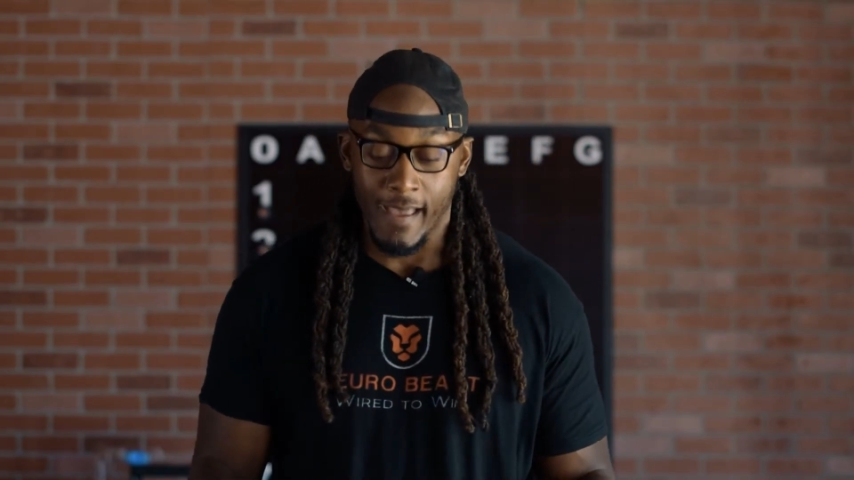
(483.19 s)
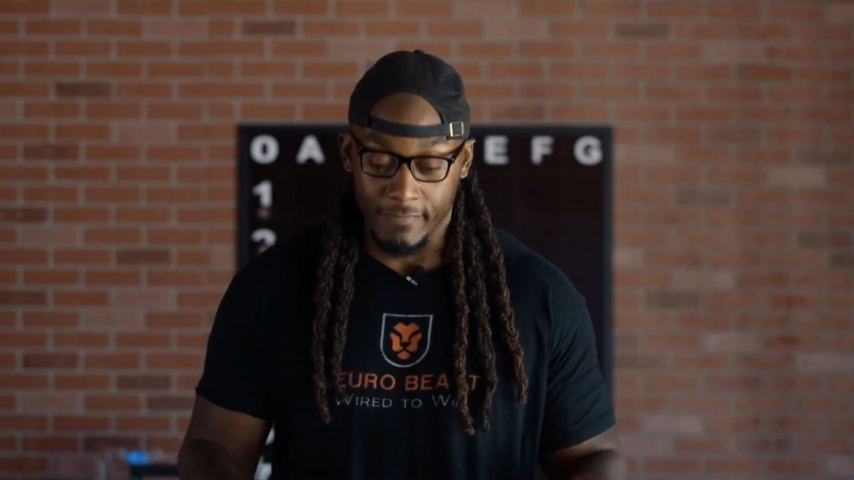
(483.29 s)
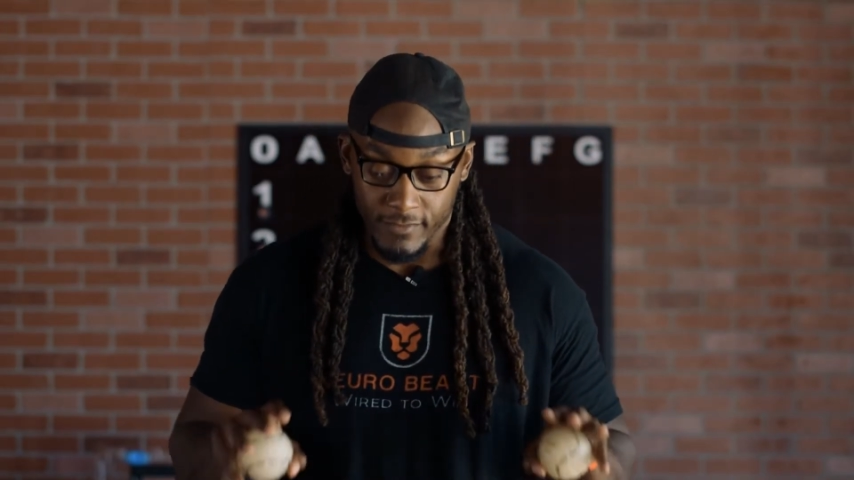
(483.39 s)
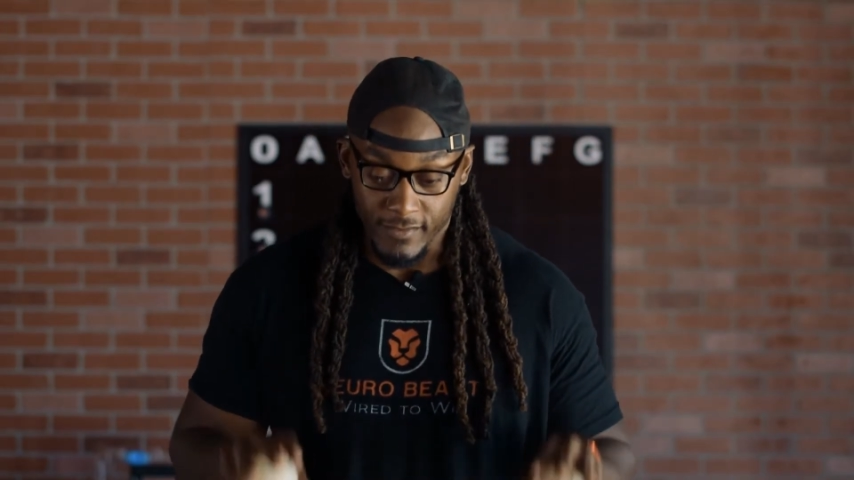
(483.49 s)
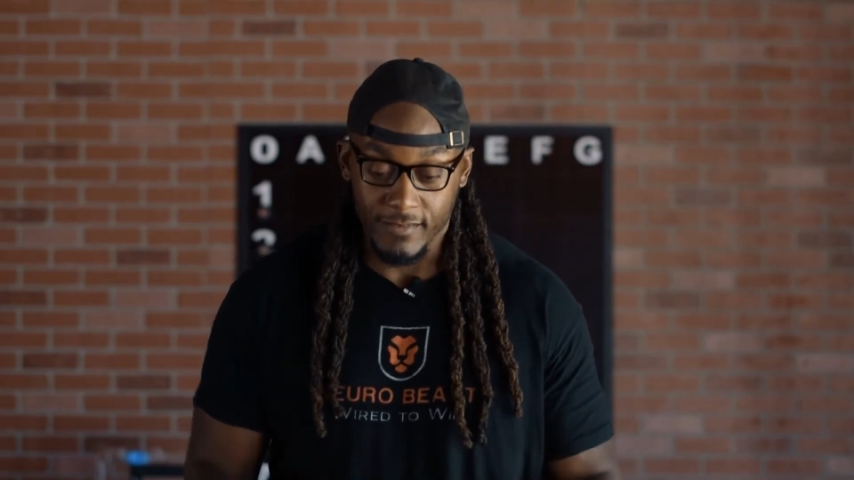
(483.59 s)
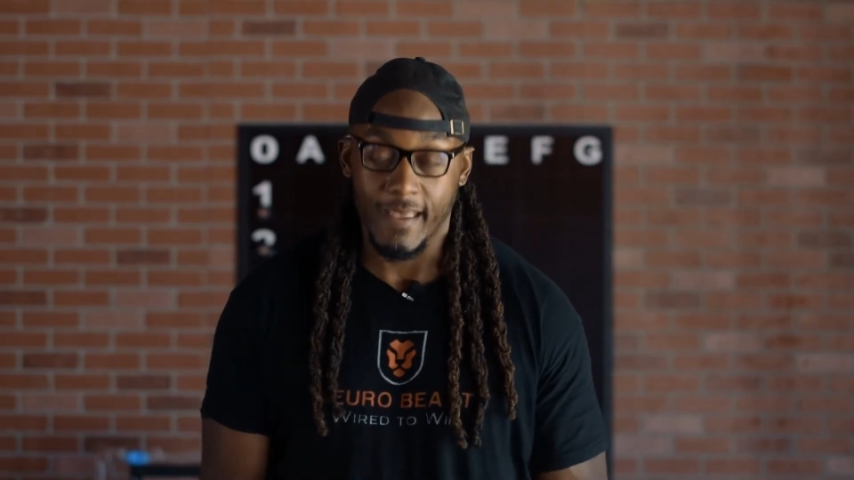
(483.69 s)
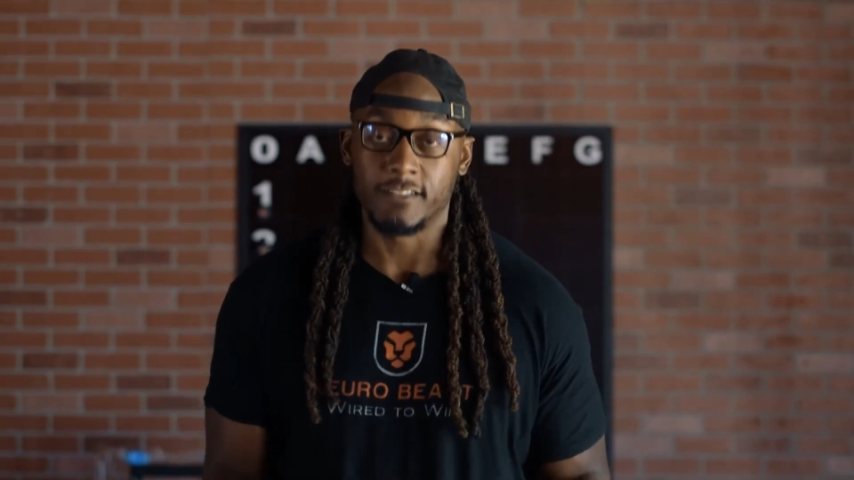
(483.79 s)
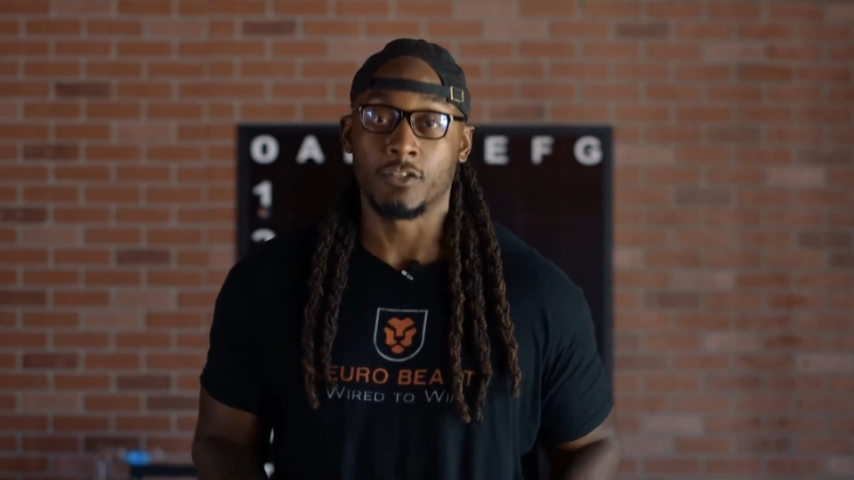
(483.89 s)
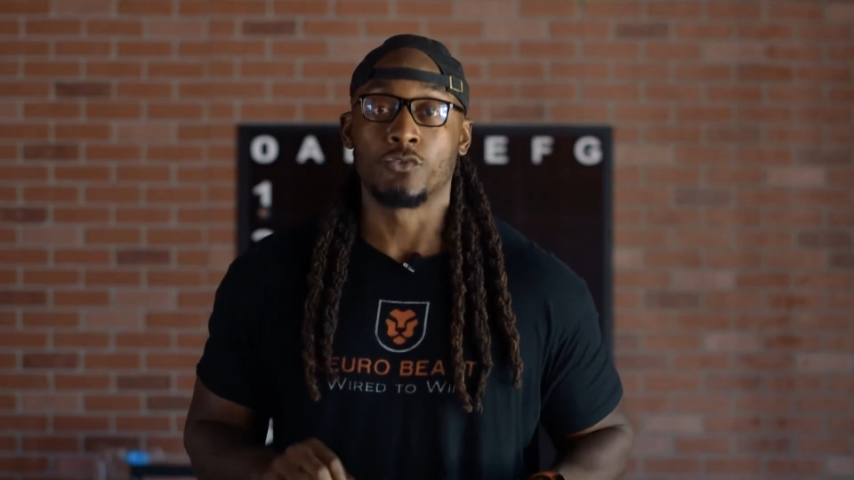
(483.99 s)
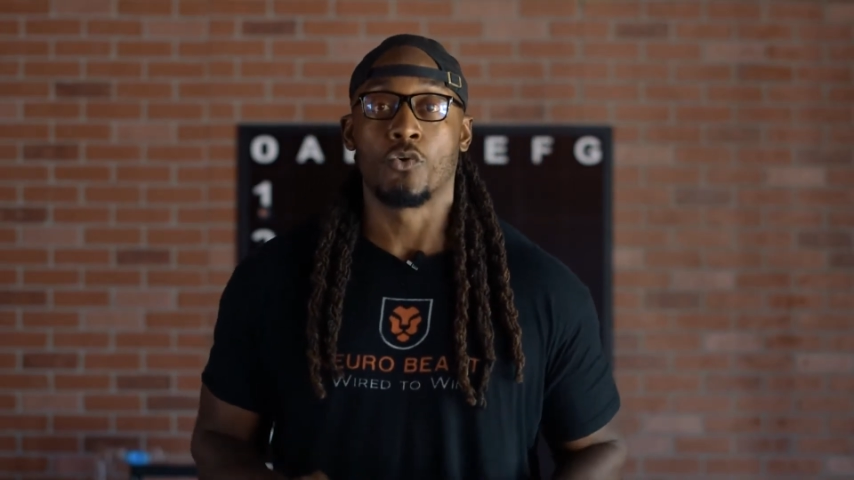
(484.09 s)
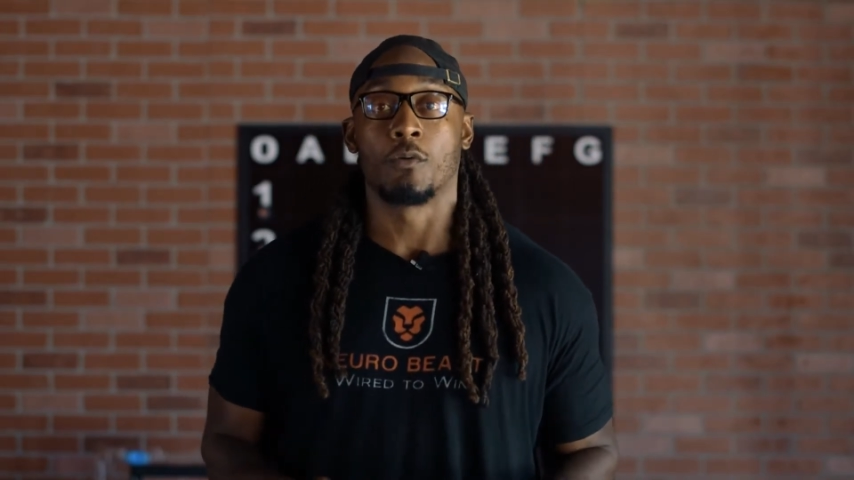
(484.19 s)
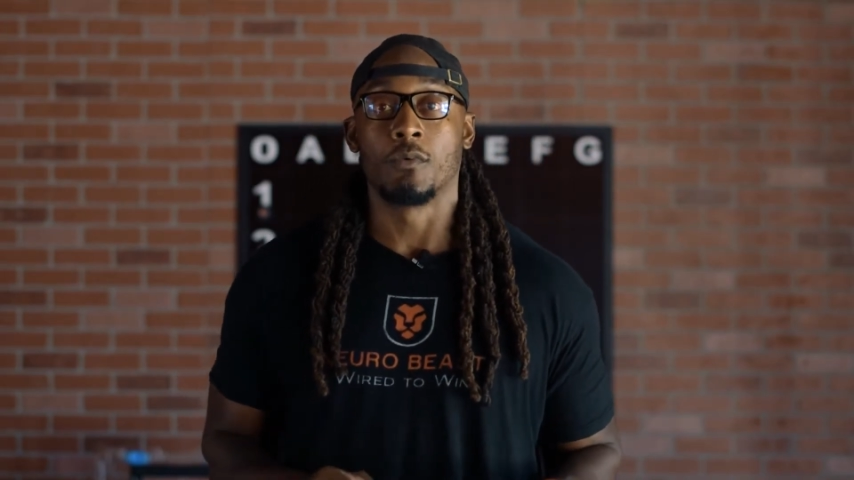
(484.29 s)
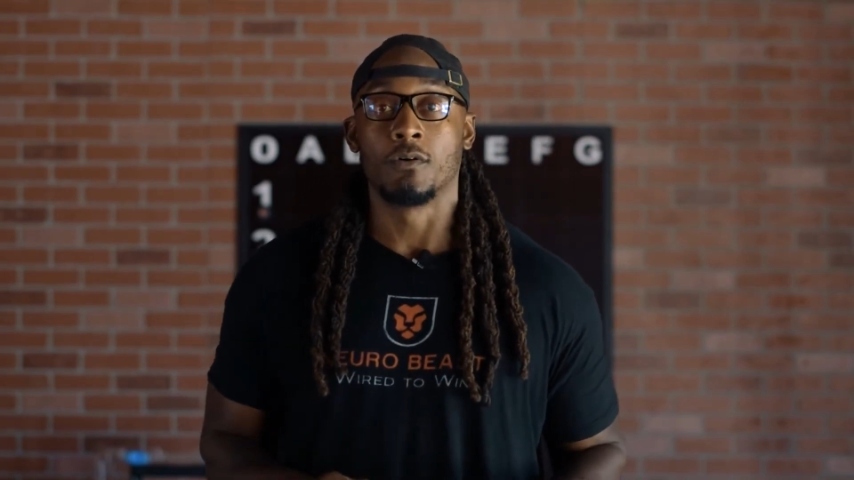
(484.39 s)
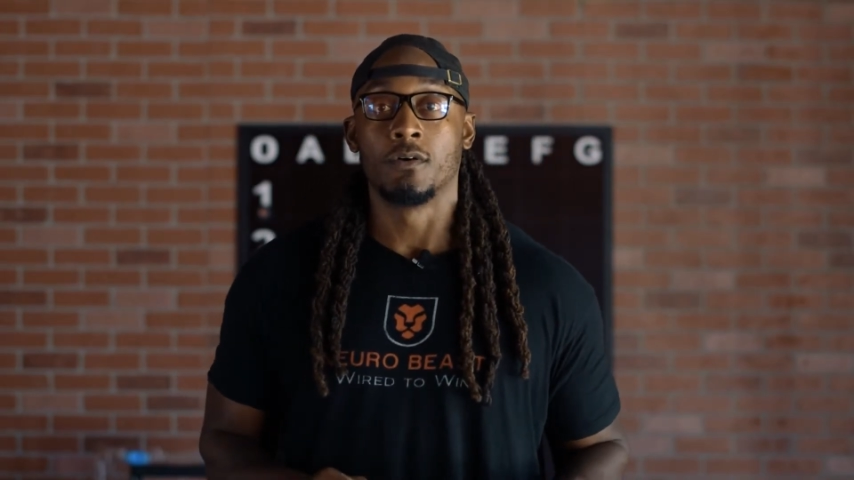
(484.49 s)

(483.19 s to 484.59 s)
have to just catch it normal.